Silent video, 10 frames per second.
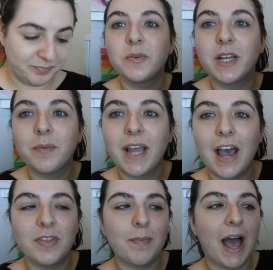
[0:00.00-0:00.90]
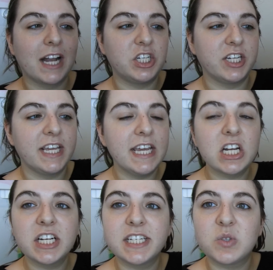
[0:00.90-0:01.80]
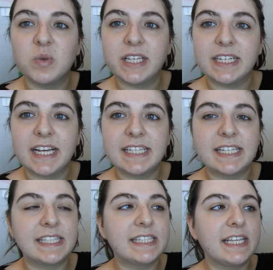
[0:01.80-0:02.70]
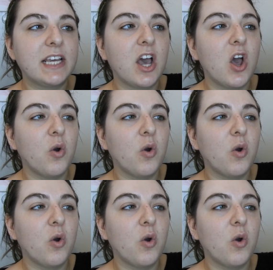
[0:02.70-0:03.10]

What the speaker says: So here we have the packaging here. It's really nice and sleek